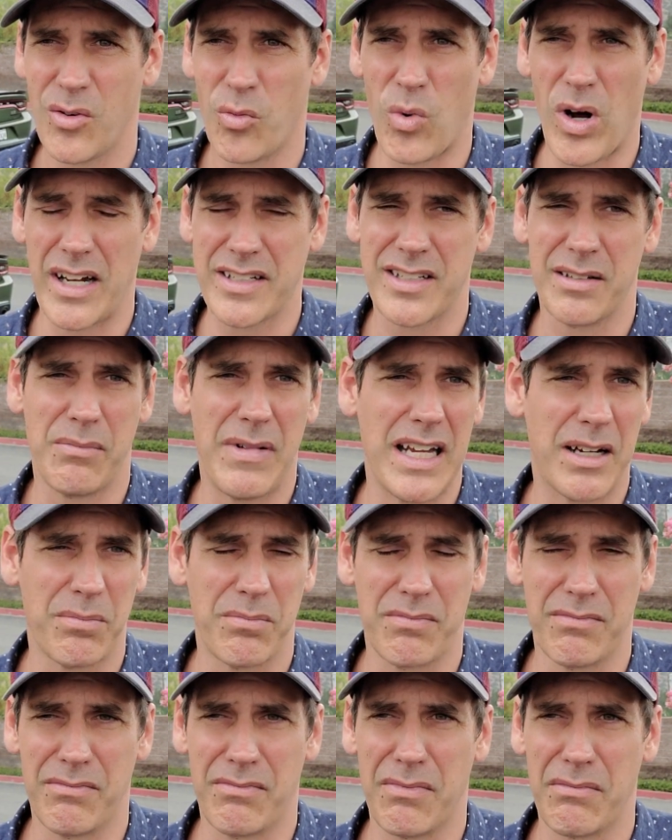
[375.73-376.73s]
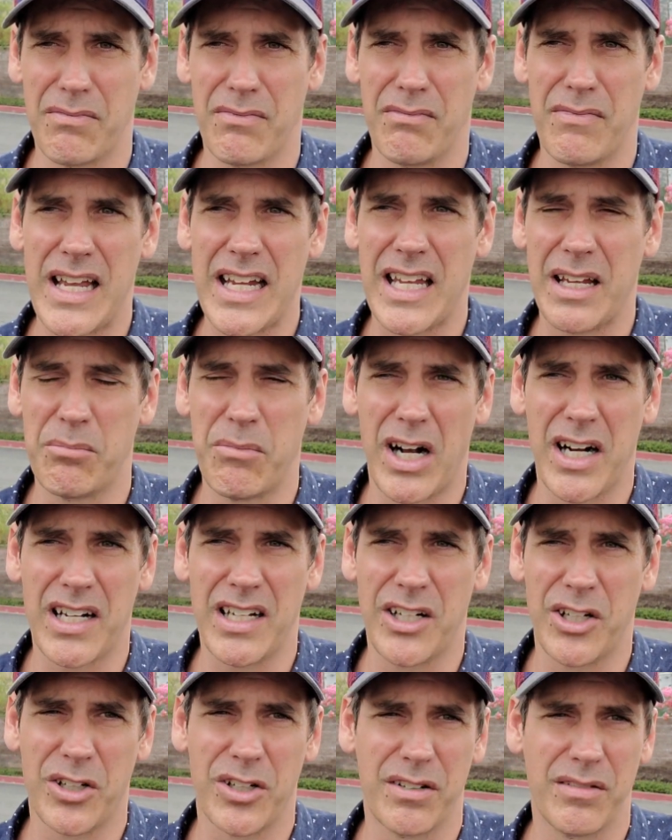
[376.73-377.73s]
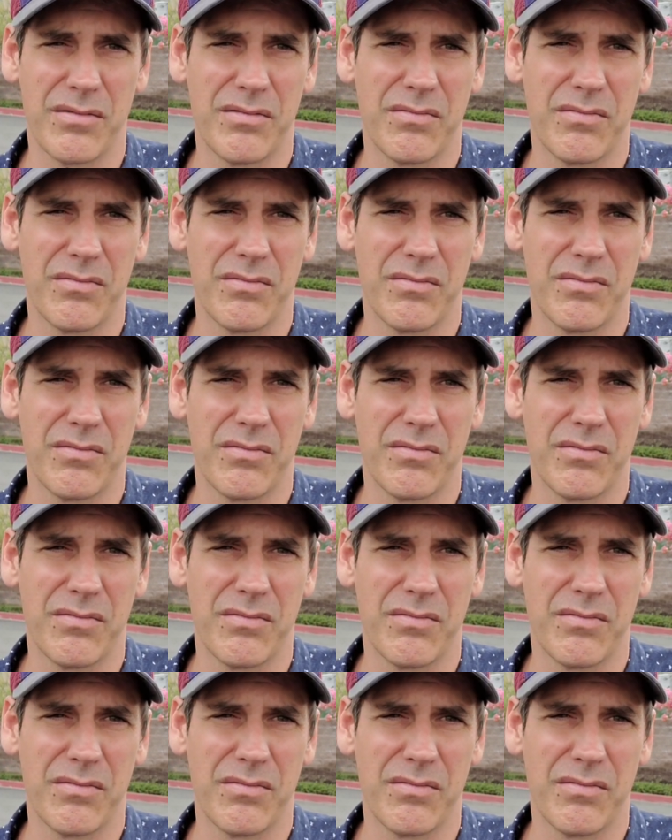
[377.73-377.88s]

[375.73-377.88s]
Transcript: want to make making money your